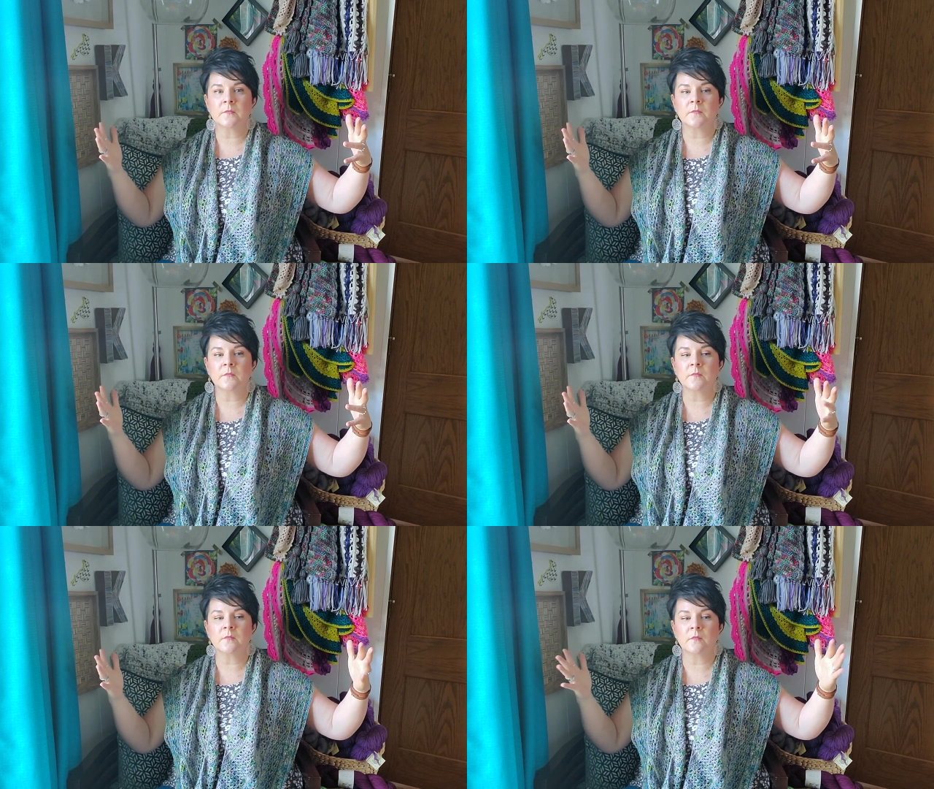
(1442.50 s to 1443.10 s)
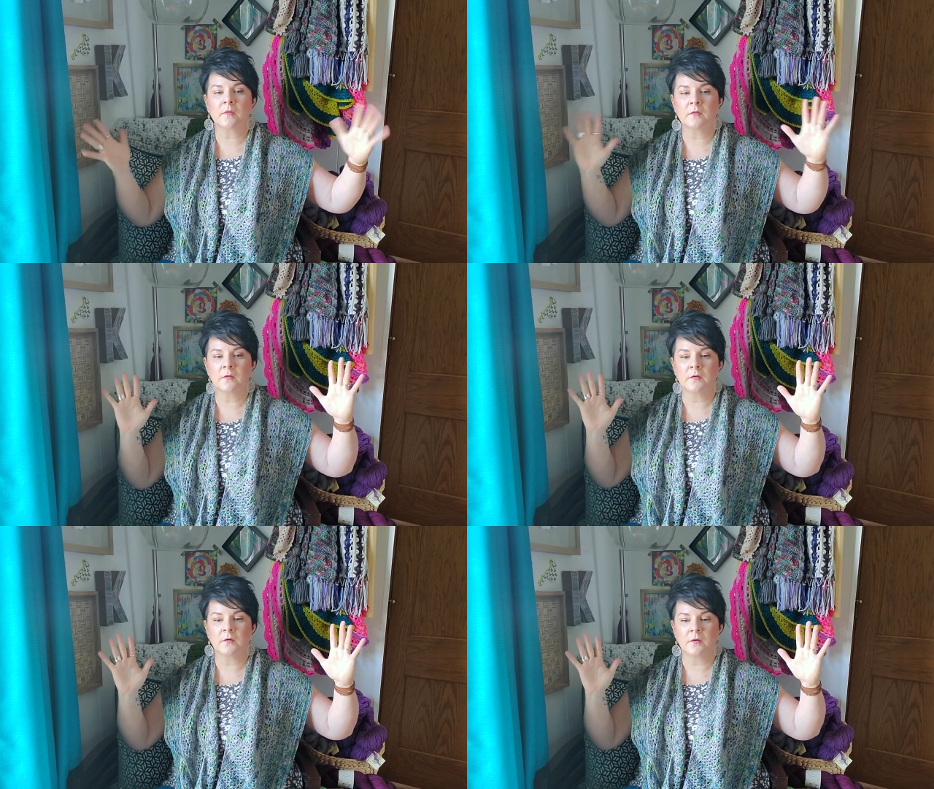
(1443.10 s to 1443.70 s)

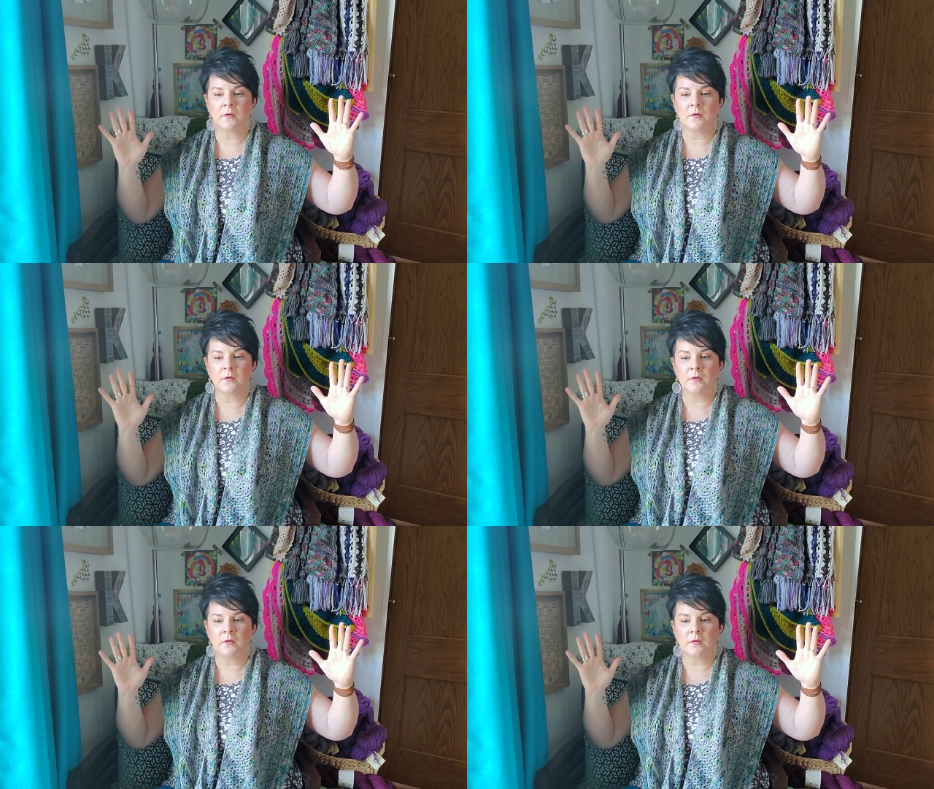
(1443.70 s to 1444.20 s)
Nobody speaks.